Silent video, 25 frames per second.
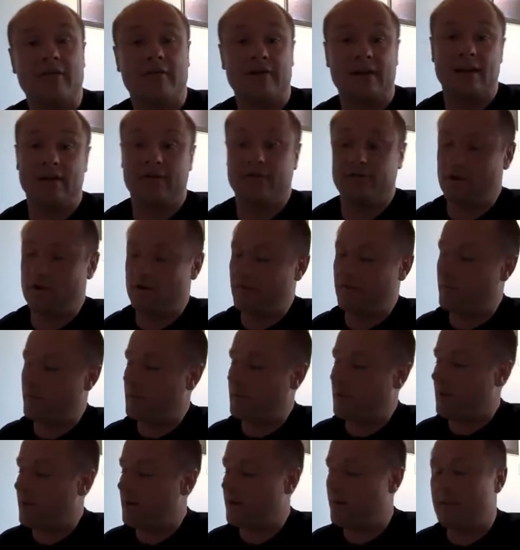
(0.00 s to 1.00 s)
a leftover
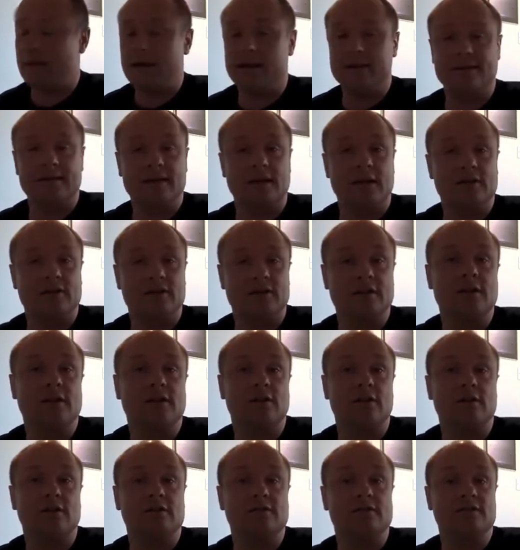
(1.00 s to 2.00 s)
bit. And that's actually
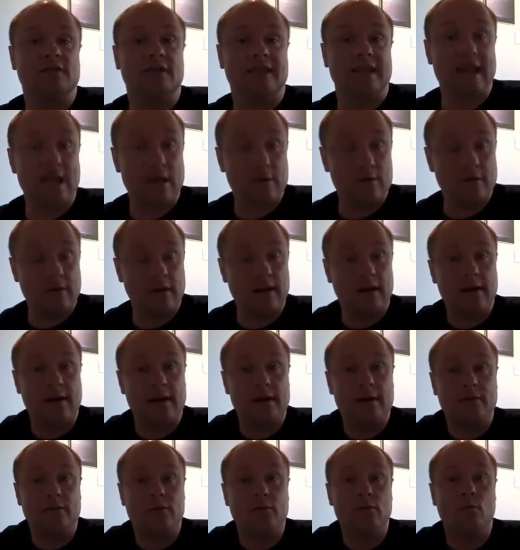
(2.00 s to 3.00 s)
used to
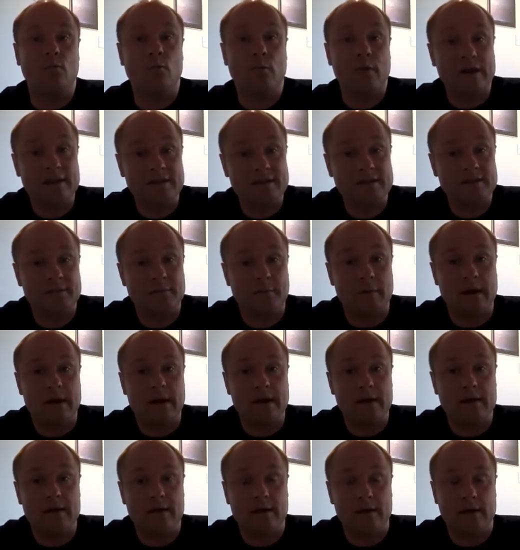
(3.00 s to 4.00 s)
calculate the wind
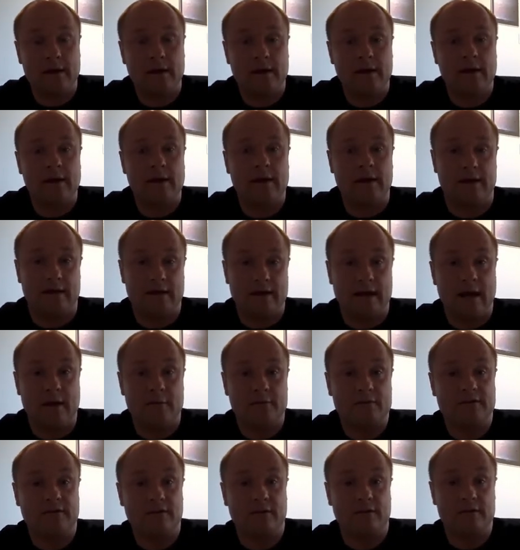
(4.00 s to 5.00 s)
speed in the
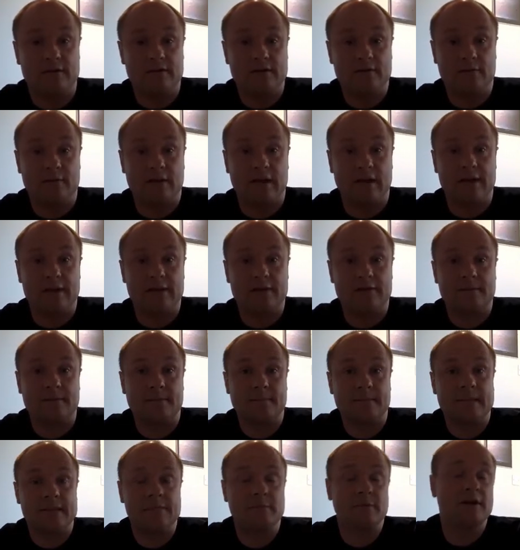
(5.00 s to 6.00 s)
atmosphere of these planets.
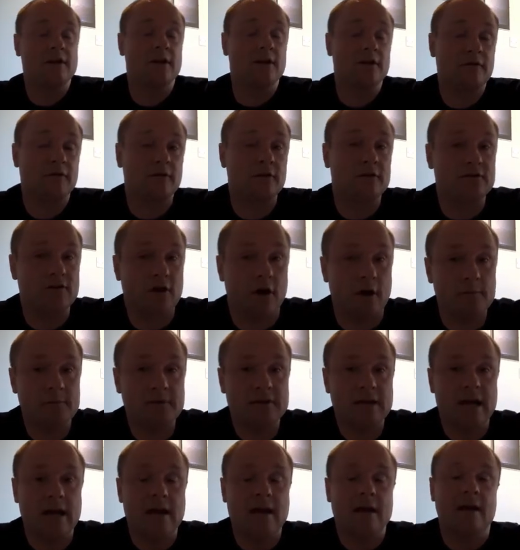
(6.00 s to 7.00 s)
It's been done a few
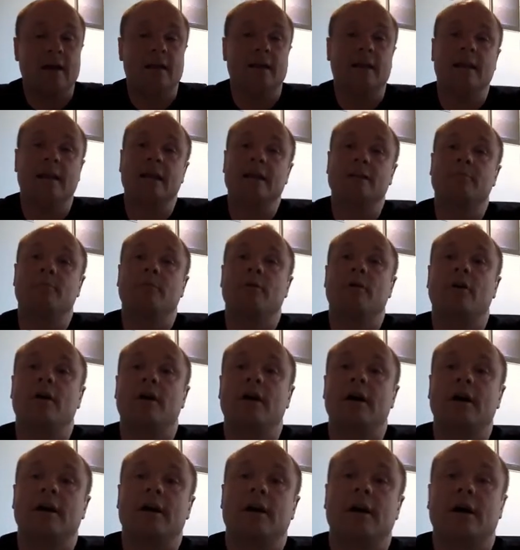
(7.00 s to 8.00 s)
times, led
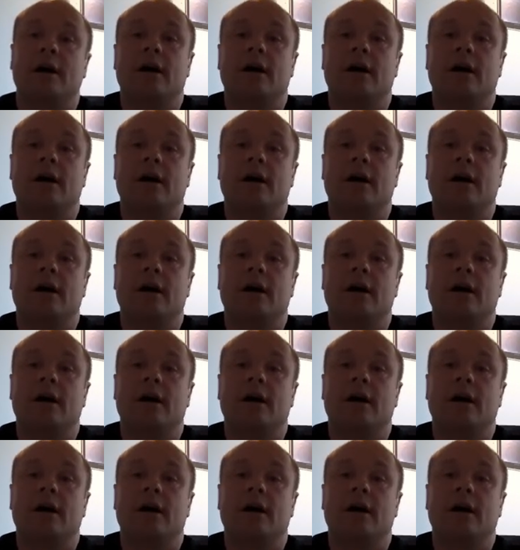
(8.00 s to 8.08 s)
by